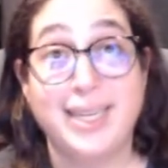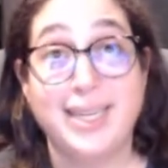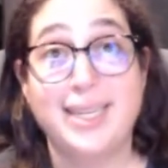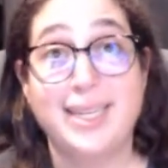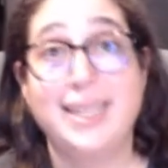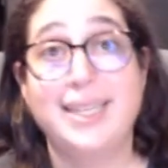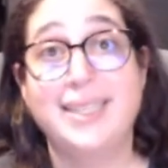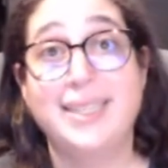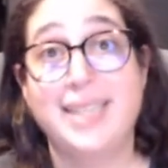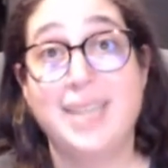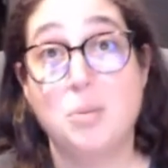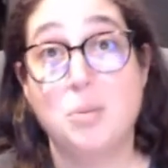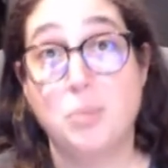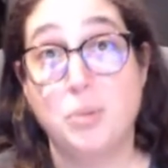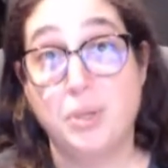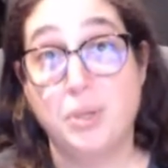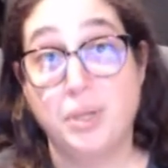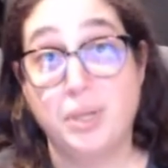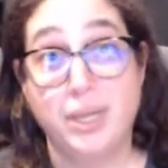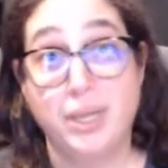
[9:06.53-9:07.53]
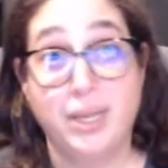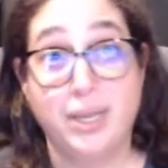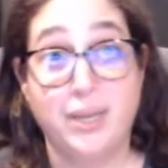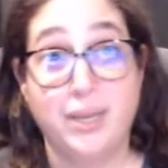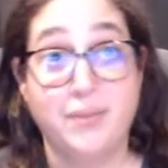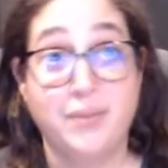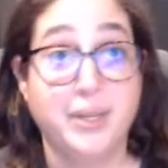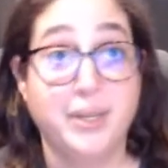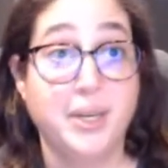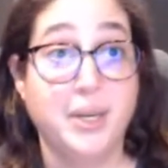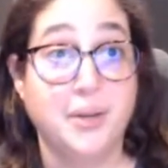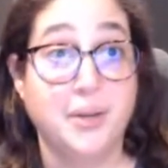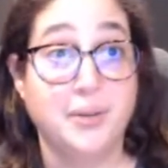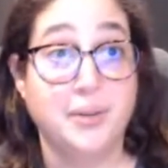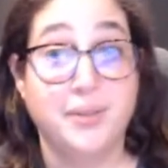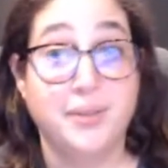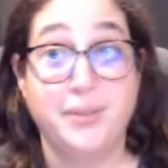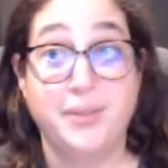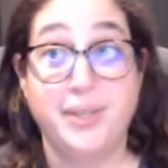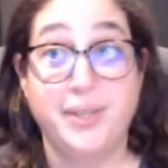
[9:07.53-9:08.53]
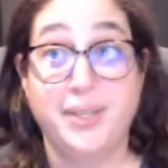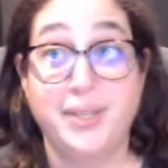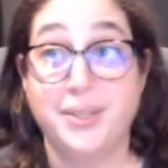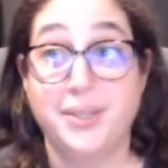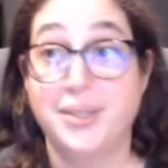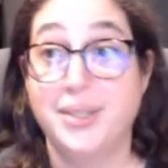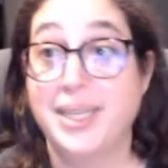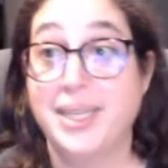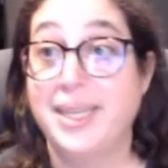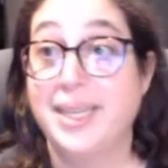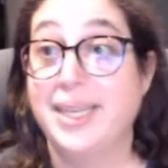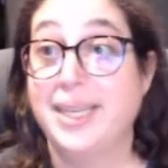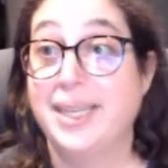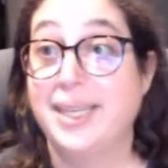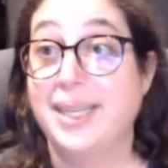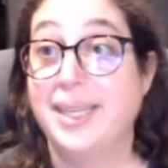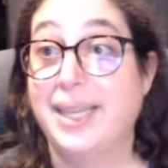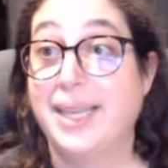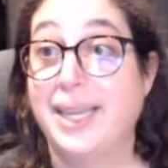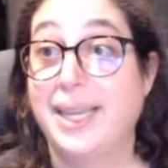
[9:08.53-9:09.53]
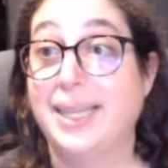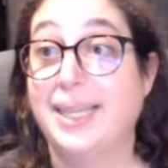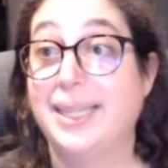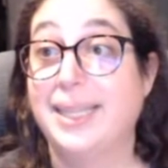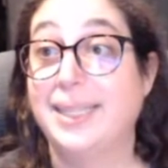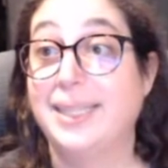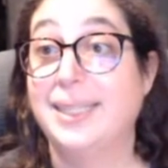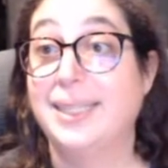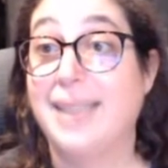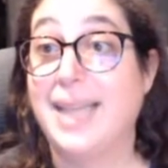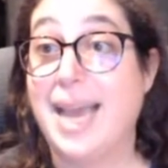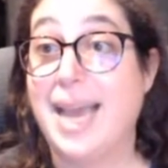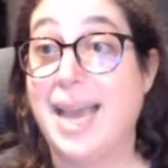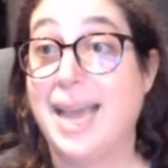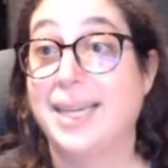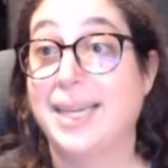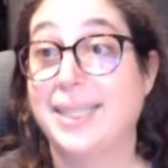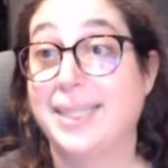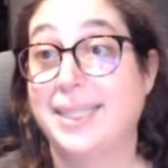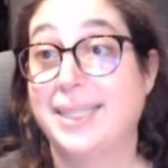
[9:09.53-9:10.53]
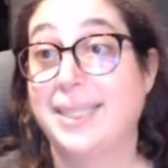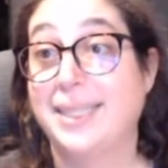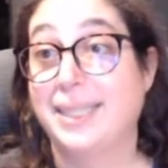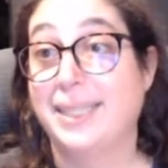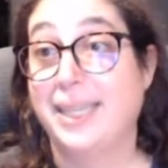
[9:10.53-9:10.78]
an example of a code review that lacked